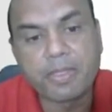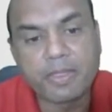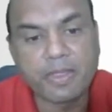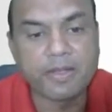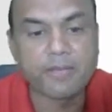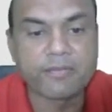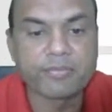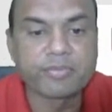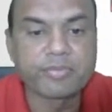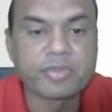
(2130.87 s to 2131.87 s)
Yeah.
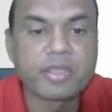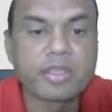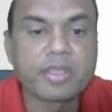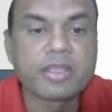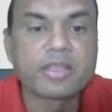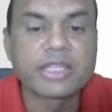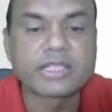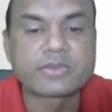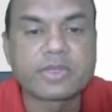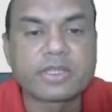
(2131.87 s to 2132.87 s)

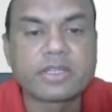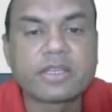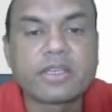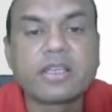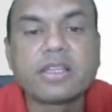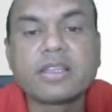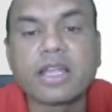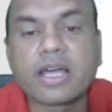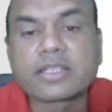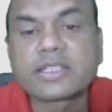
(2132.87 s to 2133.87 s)
Next one.
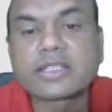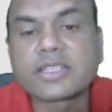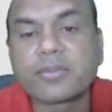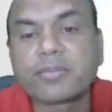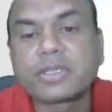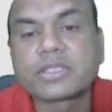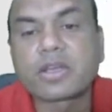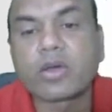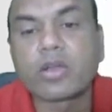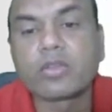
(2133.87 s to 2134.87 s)
Larger samples are
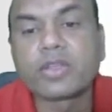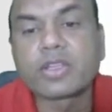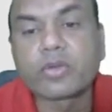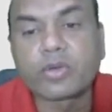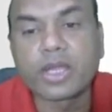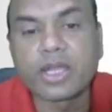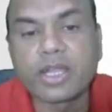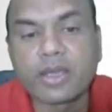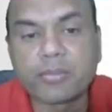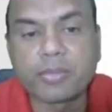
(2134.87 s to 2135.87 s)
always a good
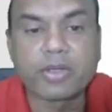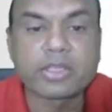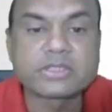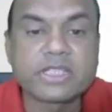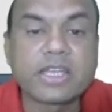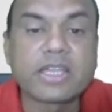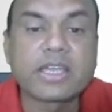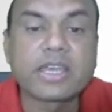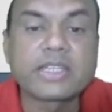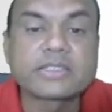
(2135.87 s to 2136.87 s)
idea because they
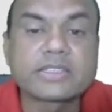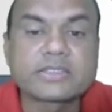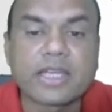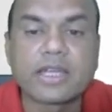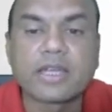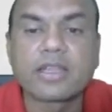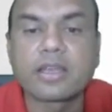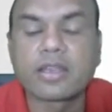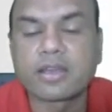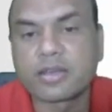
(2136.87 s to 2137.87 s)
decrease the standard
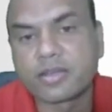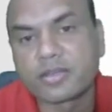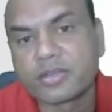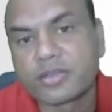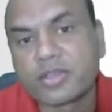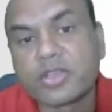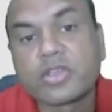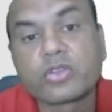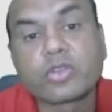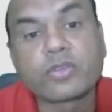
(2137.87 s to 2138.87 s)
error.
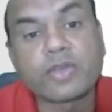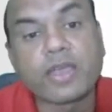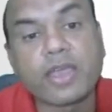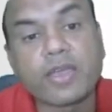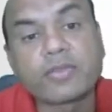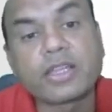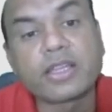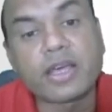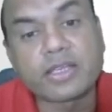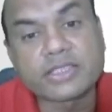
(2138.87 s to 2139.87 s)
So if I have the
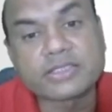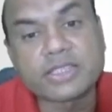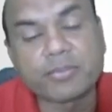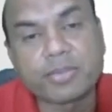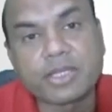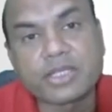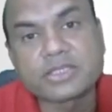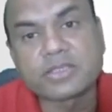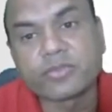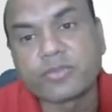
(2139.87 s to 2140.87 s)
larger
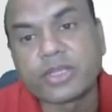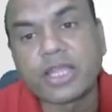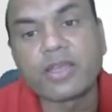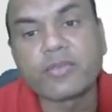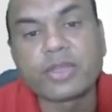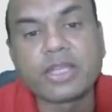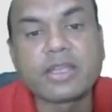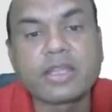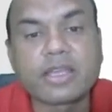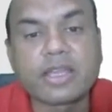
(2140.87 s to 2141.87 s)
samples, will it
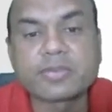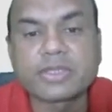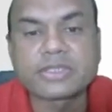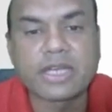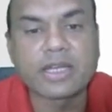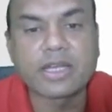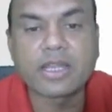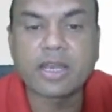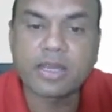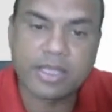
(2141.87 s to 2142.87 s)
decrease my standard
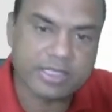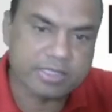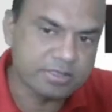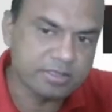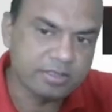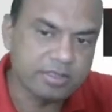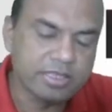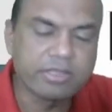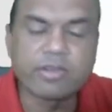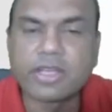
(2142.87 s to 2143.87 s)
error? Yes,
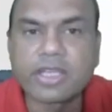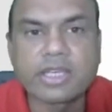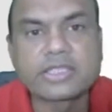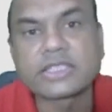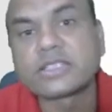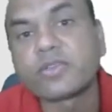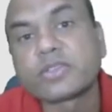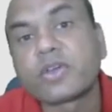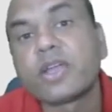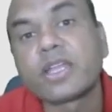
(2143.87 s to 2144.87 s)
they will decrease. Just now we
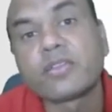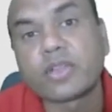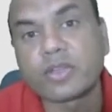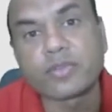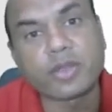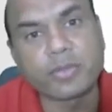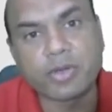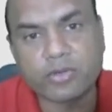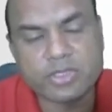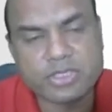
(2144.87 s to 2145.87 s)
saw it in one of the
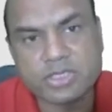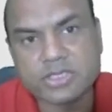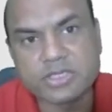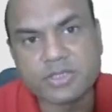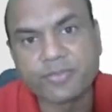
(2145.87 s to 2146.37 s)
above questions.